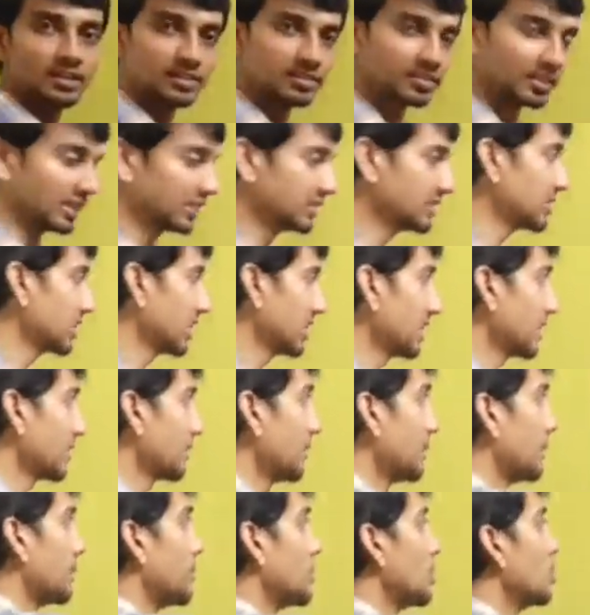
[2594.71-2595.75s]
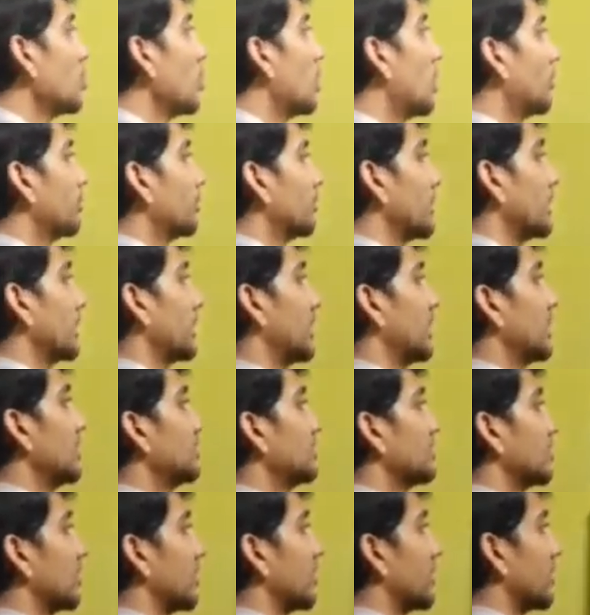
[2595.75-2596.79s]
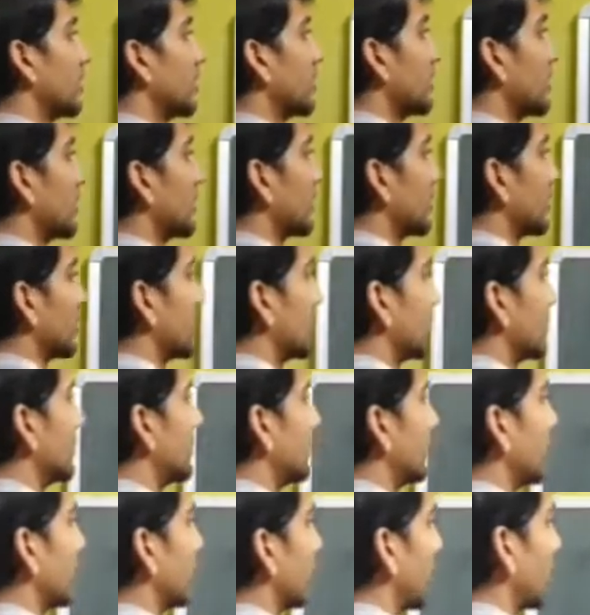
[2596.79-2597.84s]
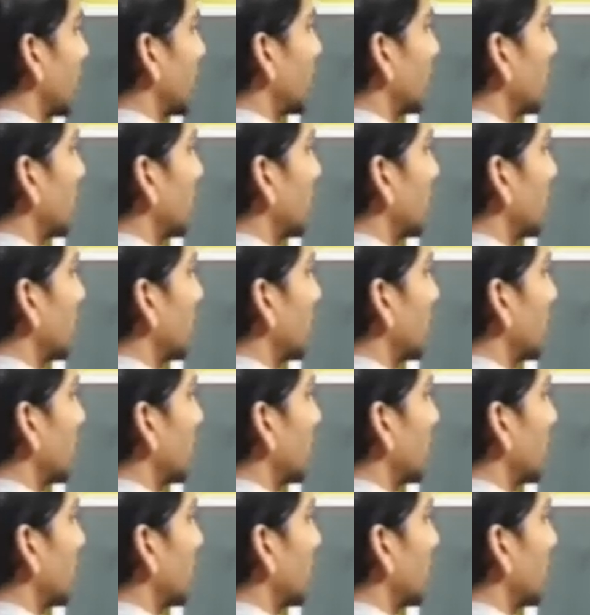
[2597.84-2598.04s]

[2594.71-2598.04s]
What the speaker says: such that mu of E is 0.